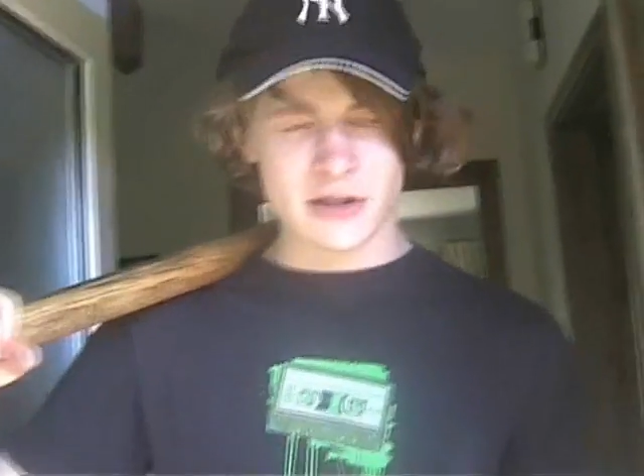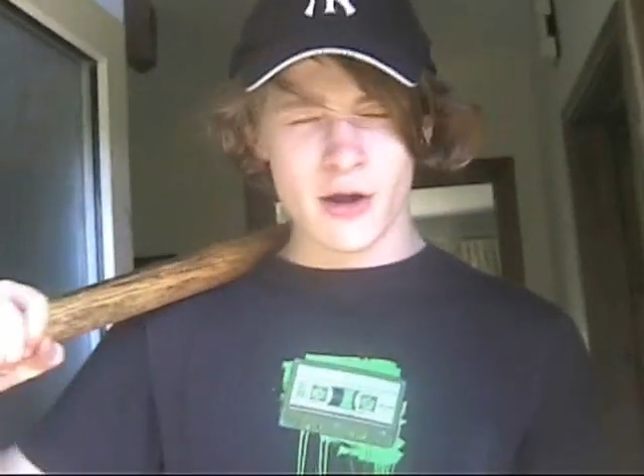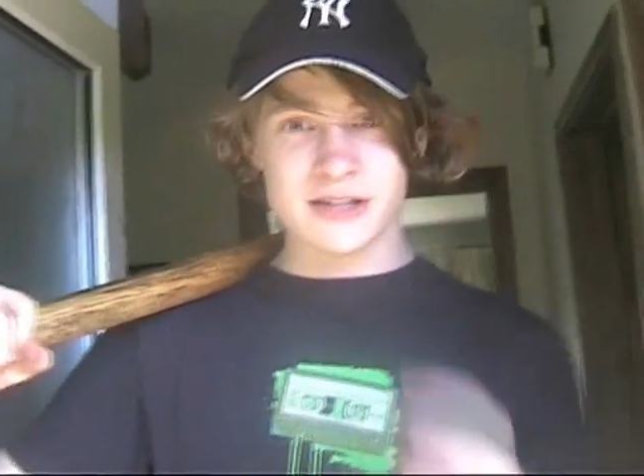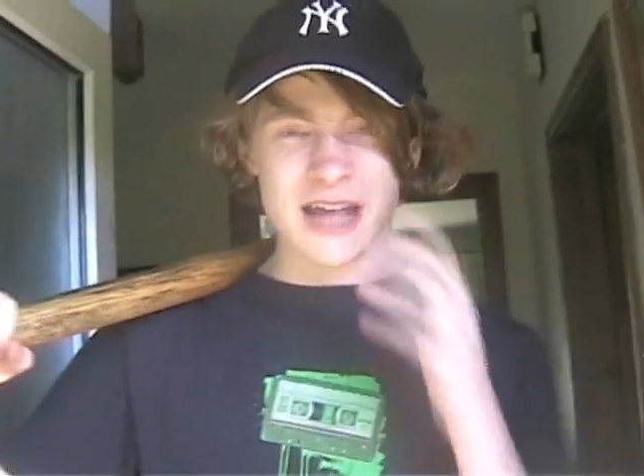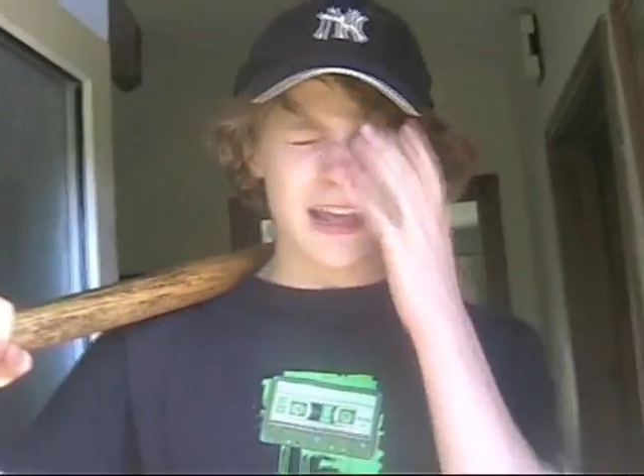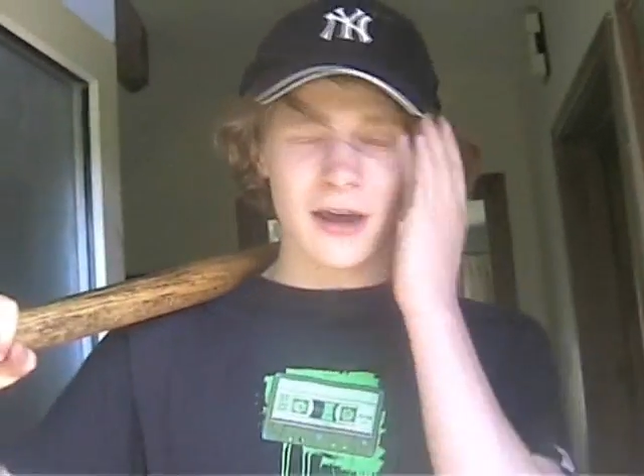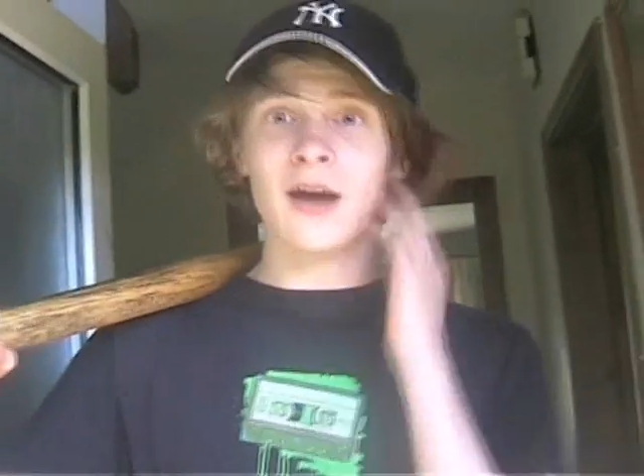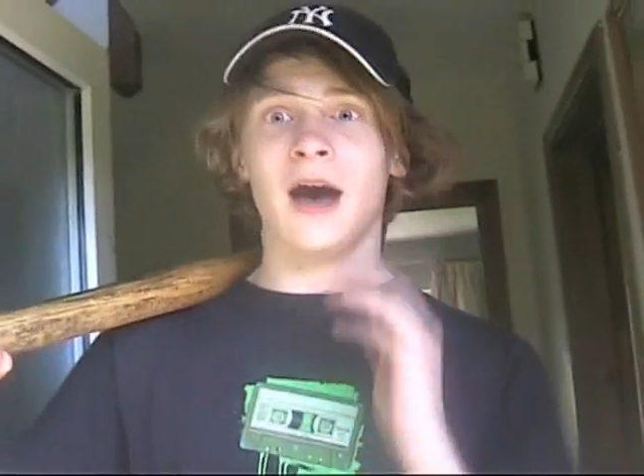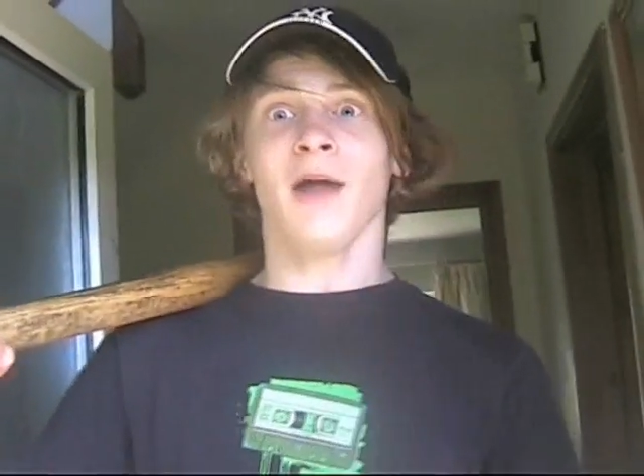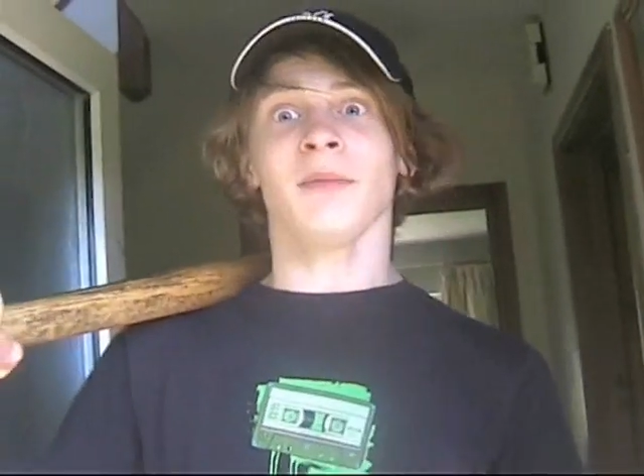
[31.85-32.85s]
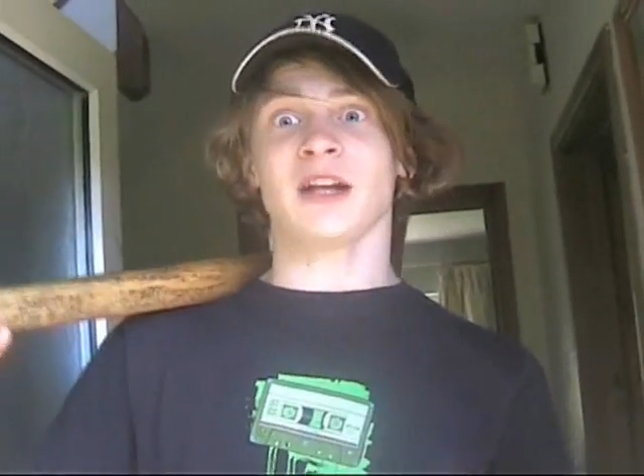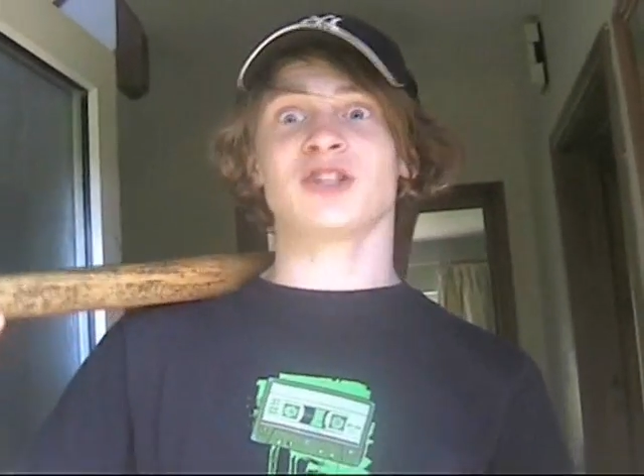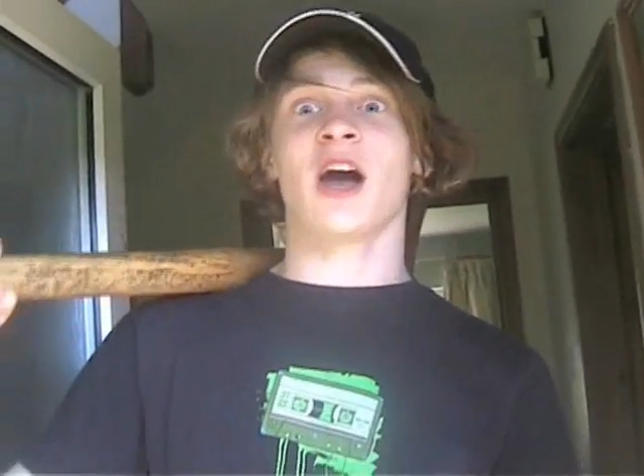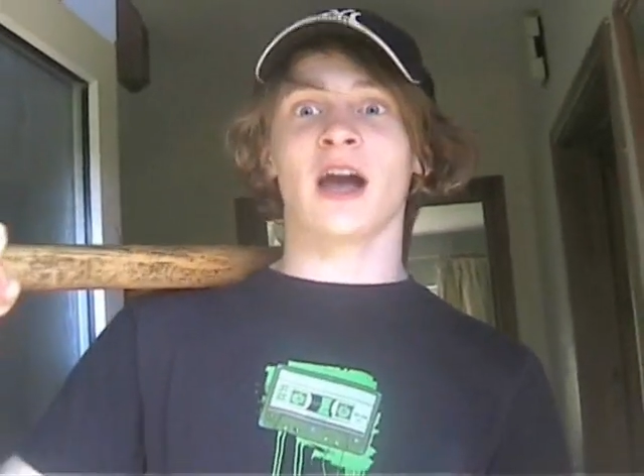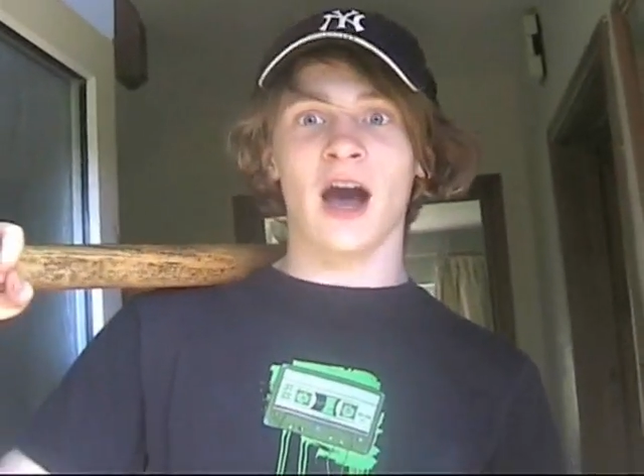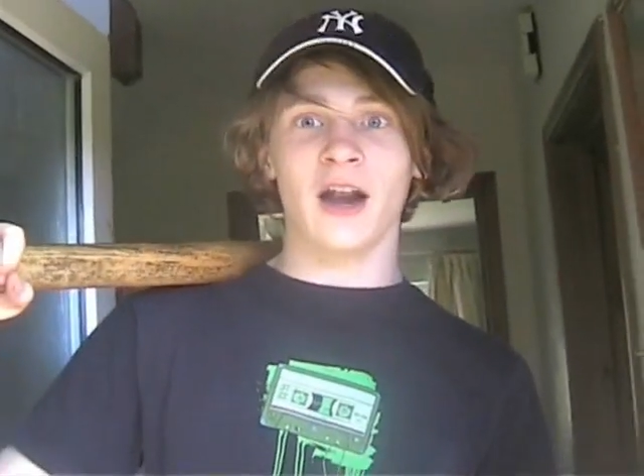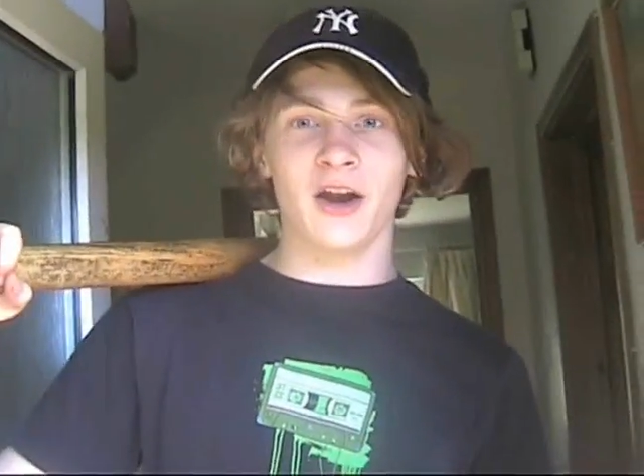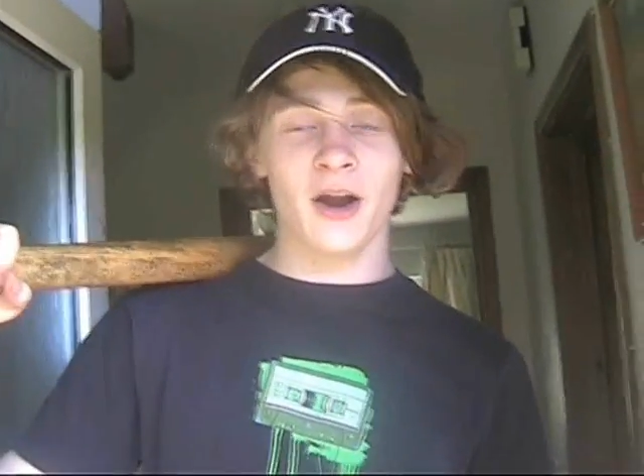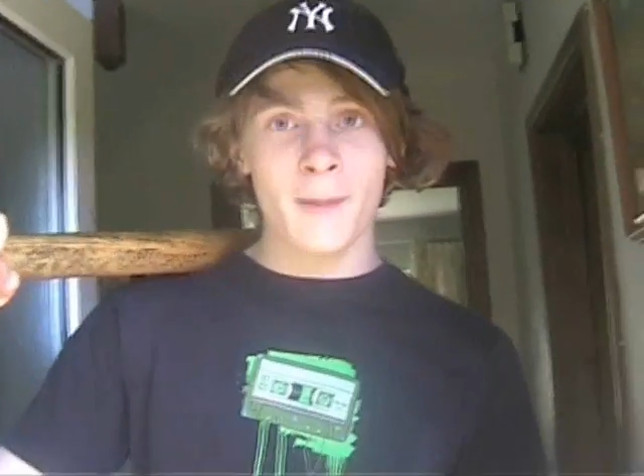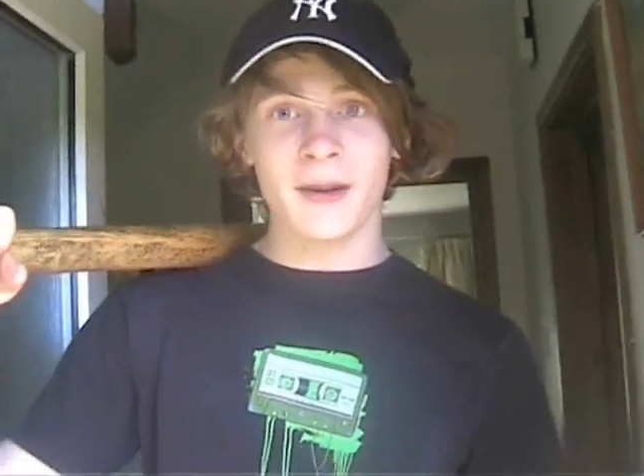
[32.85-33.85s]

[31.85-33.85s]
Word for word: So I was like, I'm not John Connor.